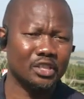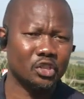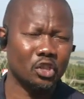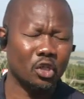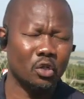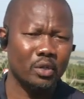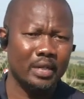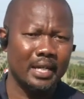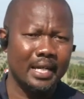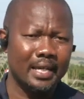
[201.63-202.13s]

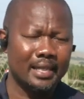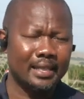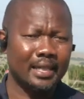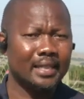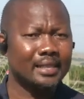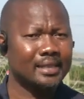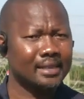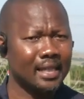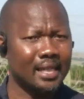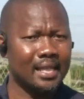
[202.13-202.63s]
So
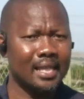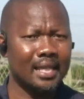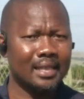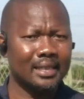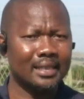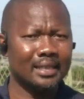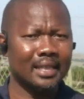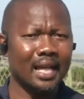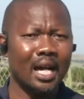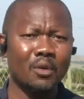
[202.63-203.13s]
they say
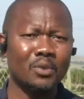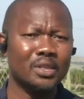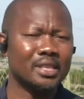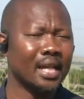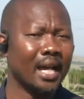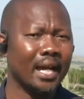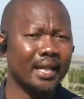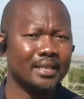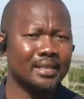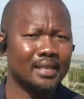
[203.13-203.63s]
that now is
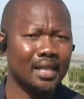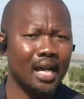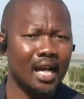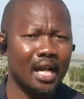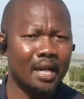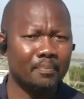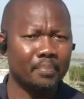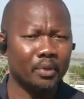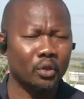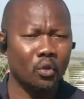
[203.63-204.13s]
high
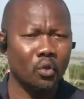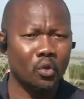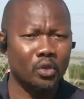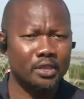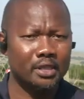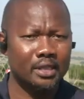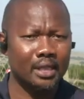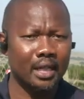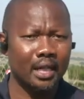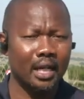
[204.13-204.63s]
time
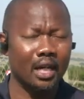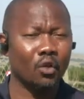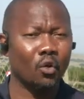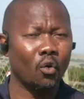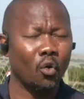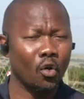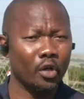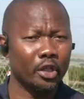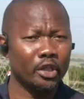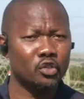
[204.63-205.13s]
because, uh,
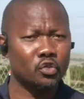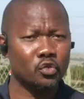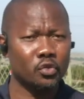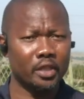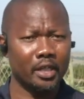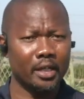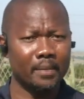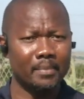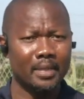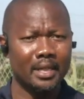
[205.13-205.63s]
according to
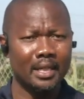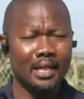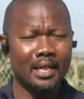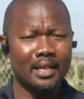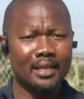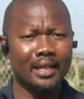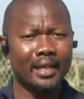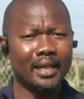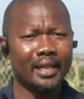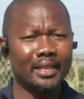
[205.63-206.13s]
them,
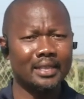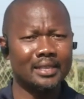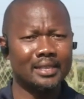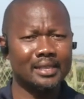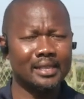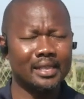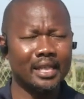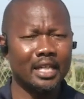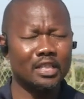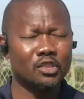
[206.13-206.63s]
the
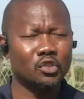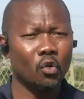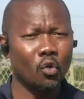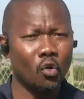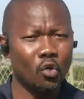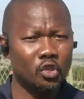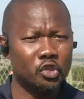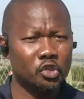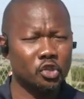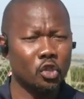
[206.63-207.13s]
ANC has
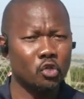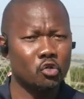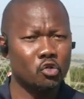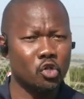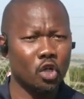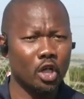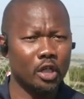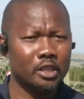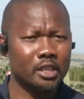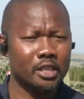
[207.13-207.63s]
also
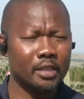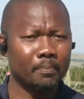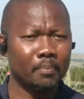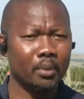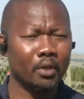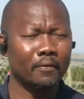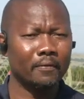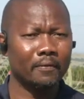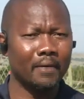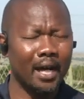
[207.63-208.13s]
not uh,
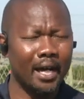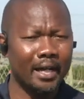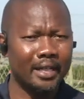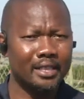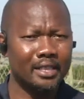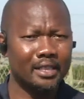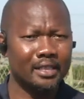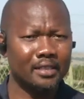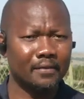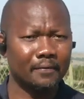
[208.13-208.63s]

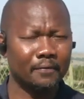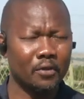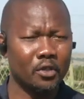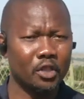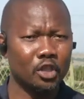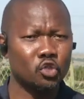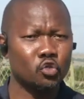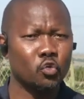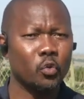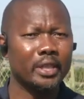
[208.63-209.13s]
provided for
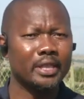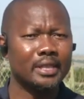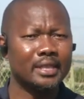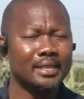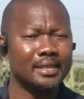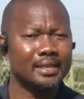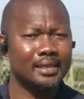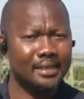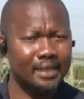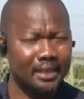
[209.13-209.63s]
the
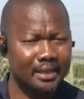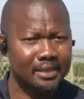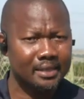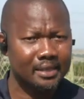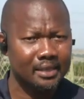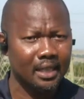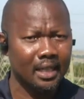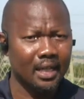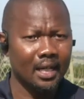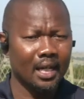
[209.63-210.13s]

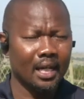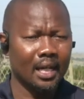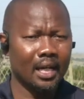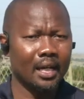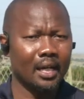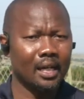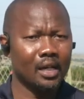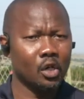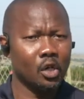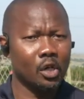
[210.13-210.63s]
26
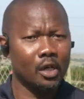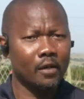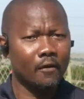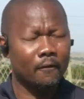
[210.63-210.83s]
uh,